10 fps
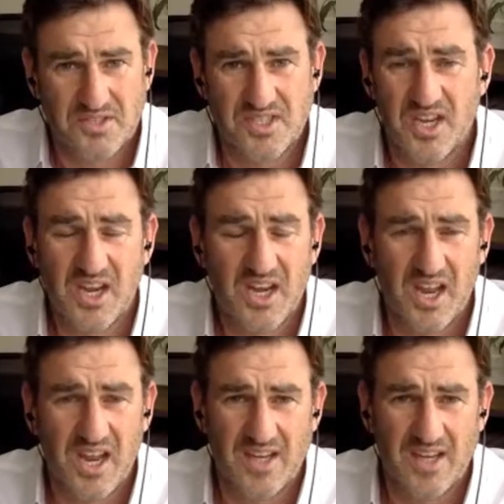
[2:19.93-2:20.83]

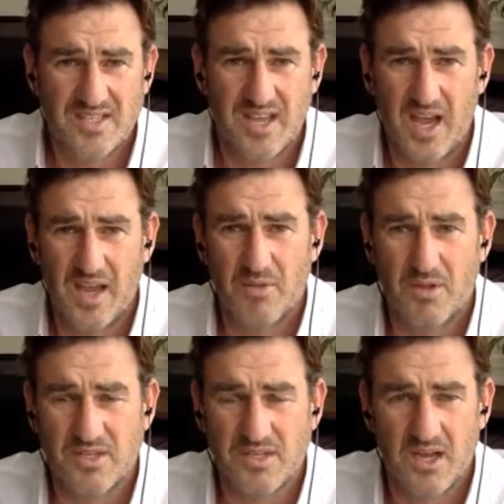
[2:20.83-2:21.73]
Ticketing,
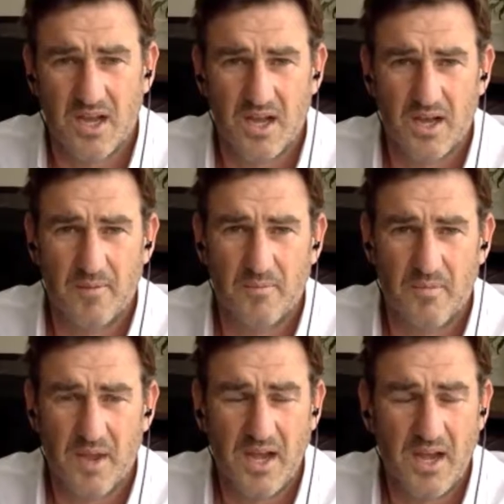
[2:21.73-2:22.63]
entertainment,
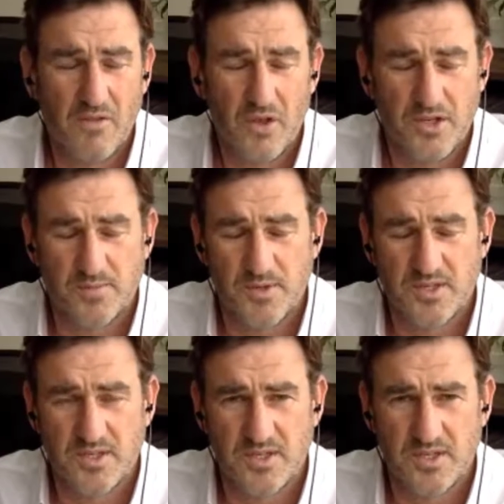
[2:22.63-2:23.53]
any of those
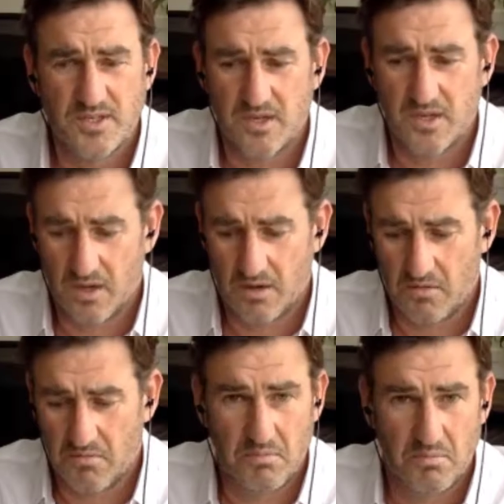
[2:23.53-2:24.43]
businesses
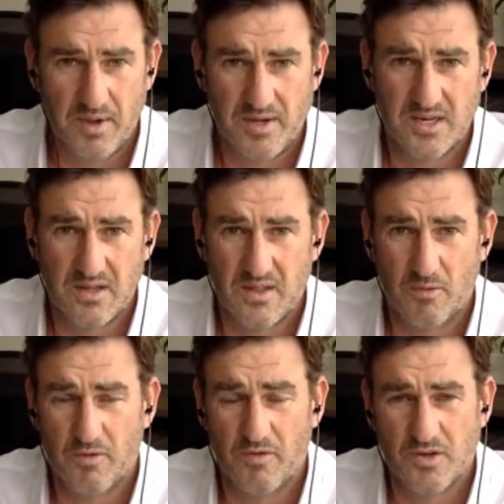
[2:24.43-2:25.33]
are basically their
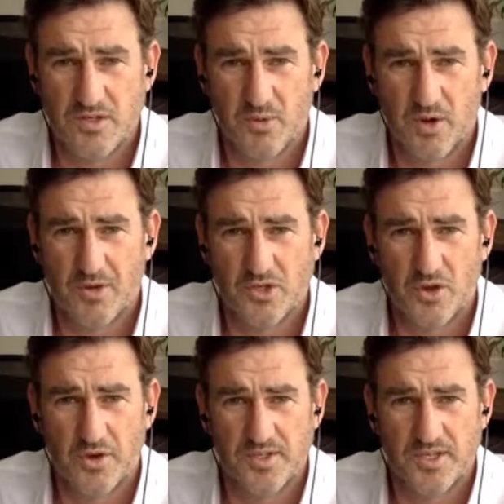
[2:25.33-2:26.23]
revenues are pretty much
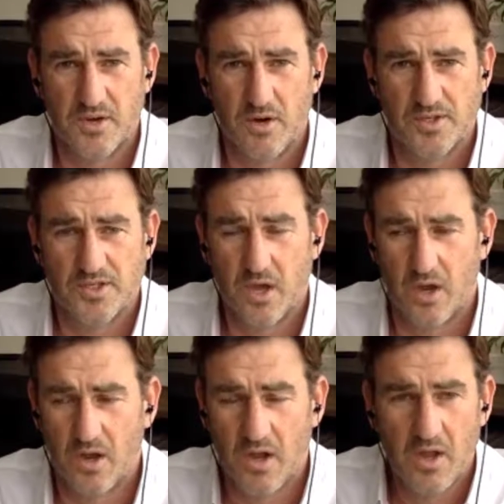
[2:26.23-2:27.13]
gone to zero.
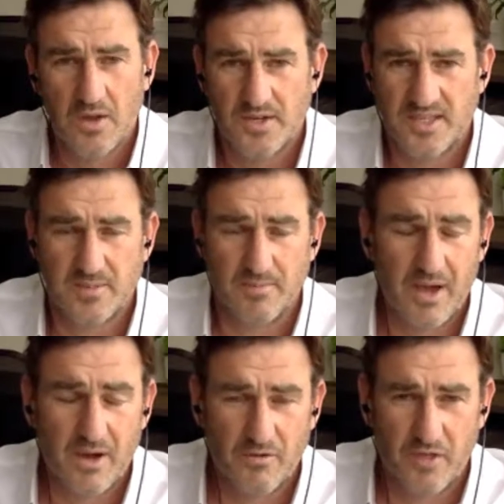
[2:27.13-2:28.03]
So it doesn't
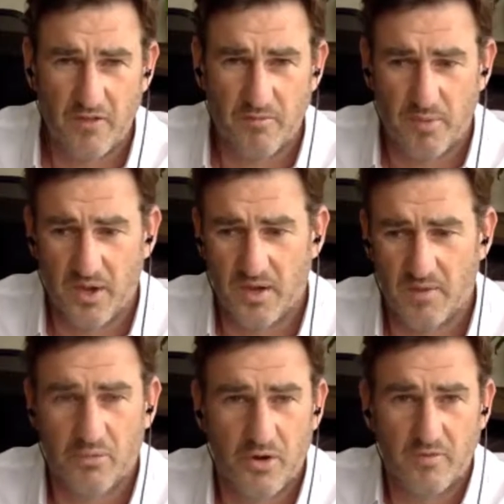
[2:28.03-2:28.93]
matter if they've
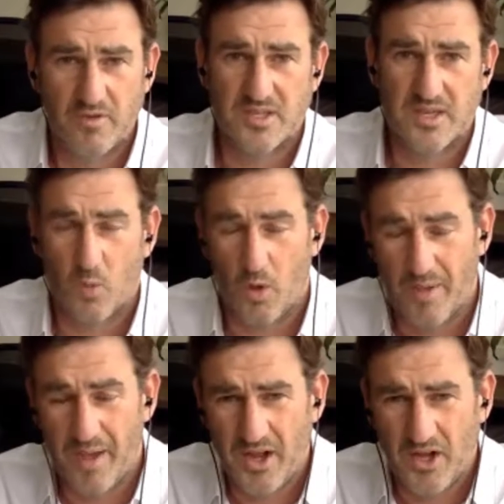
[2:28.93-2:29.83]
been previously well
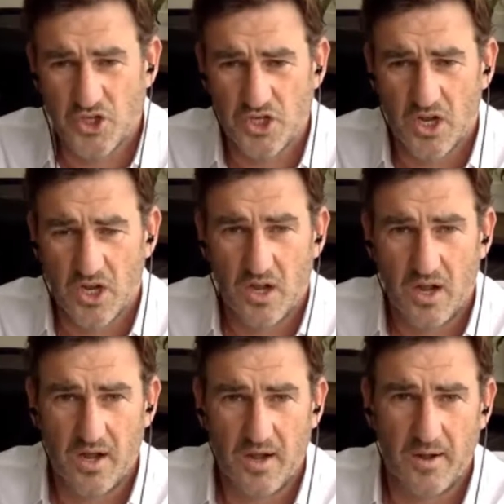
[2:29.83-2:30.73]
managed,
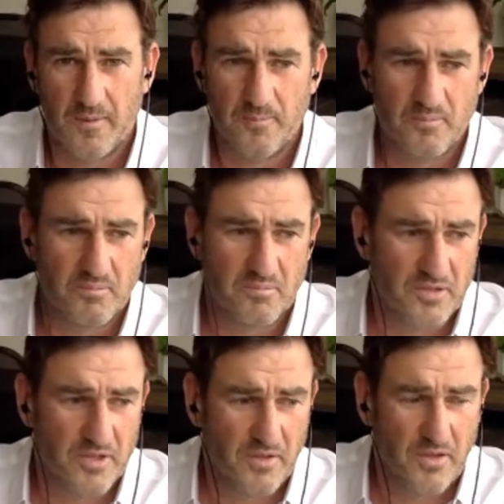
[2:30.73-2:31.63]

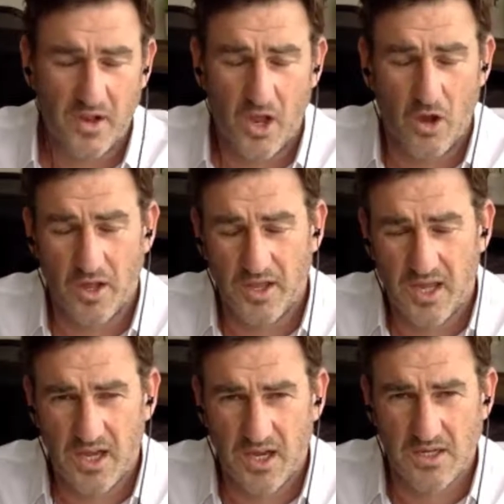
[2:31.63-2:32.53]
they're lowly
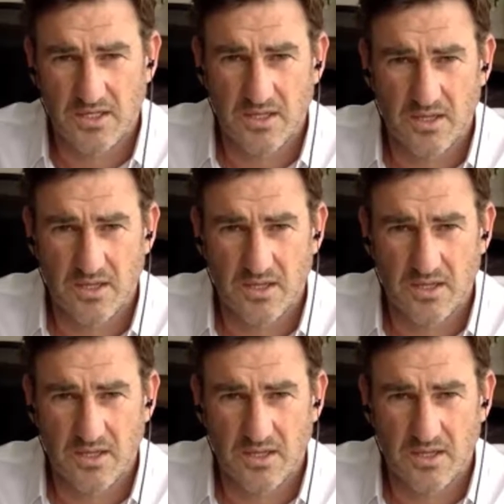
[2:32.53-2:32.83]
geared,